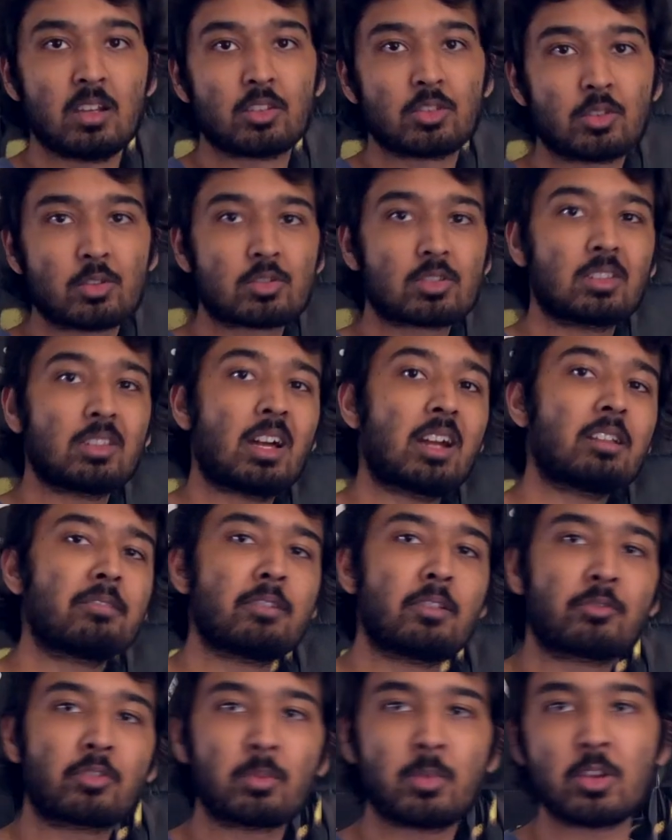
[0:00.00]
There's a lot of
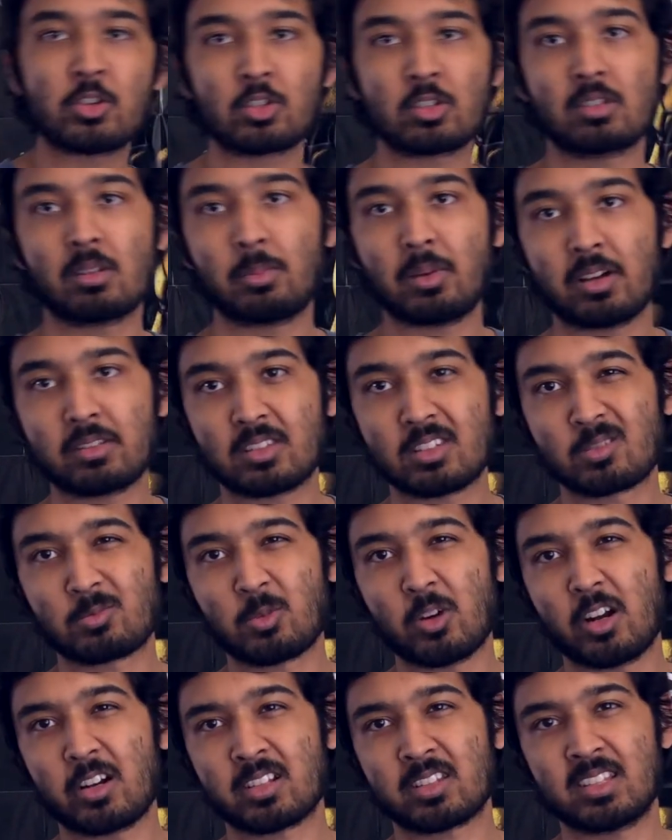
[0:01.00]
information about this
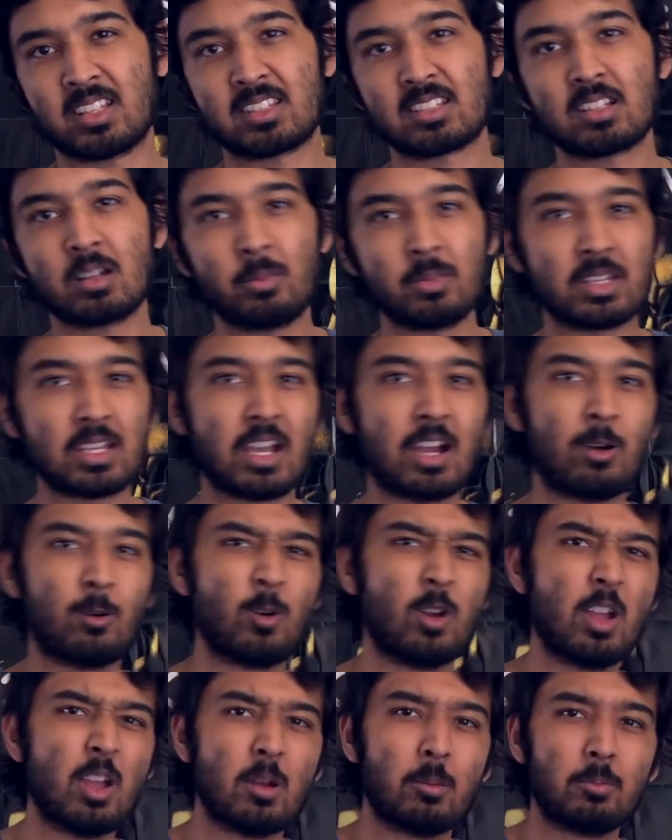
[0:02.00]
product that's coming out,
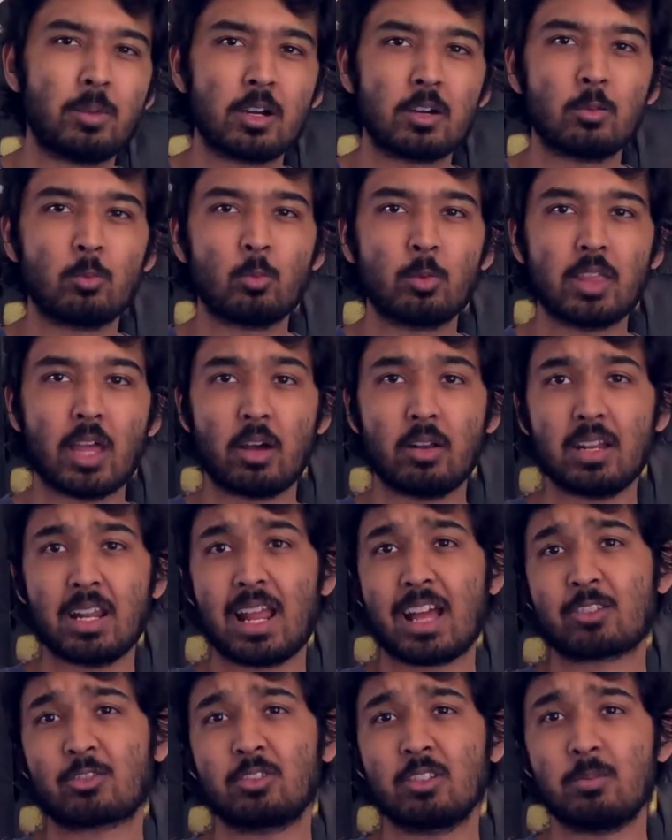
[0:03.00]
but without it
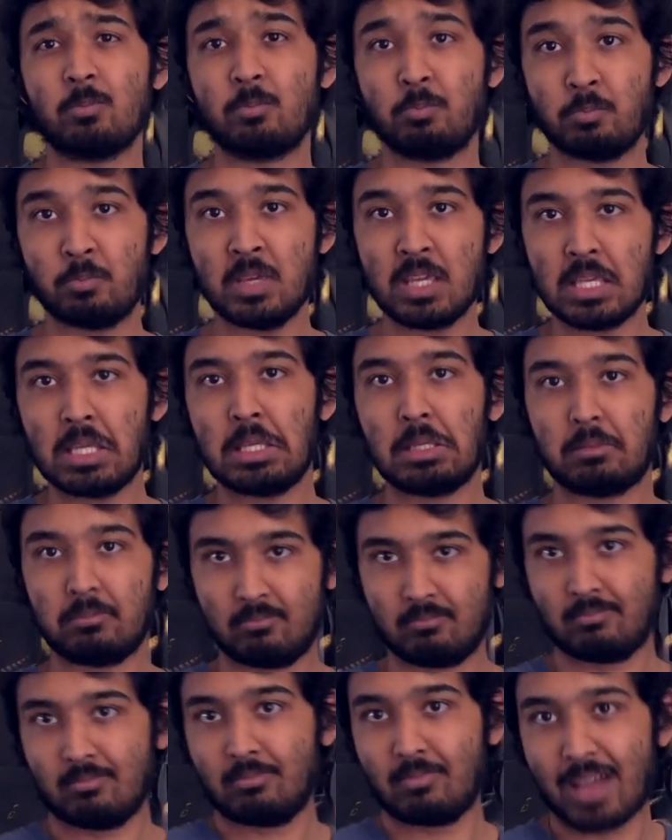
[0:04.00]
actually being
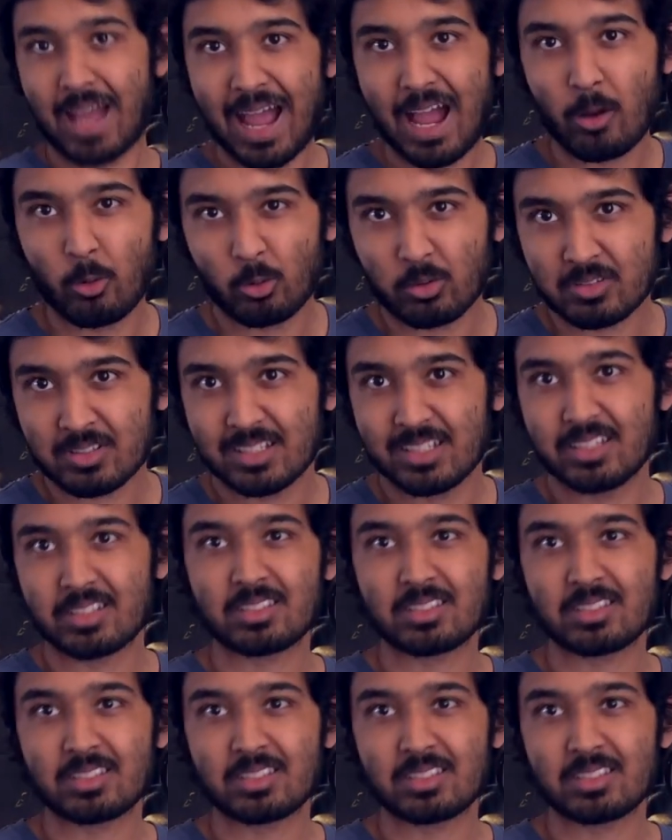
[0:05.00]
out, it's